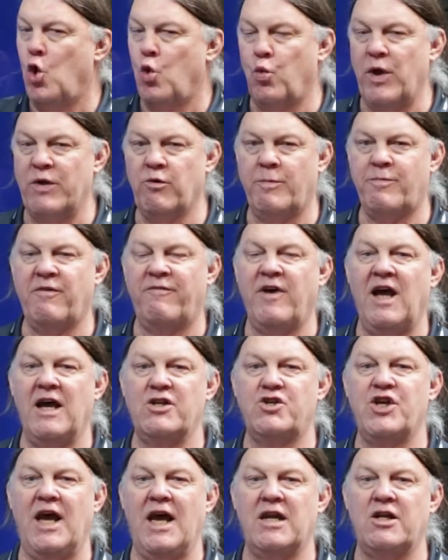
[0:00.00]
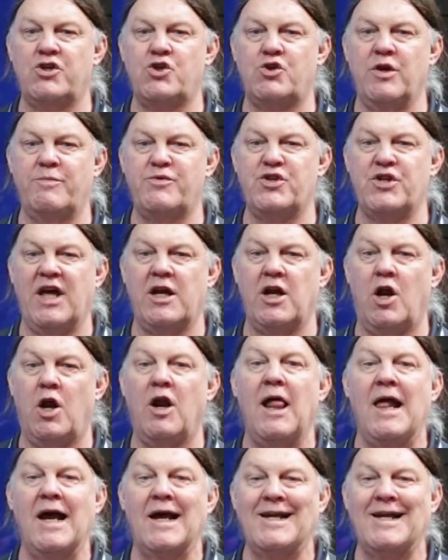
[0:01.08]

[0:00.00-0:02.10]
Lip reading: We will provide channel strips that are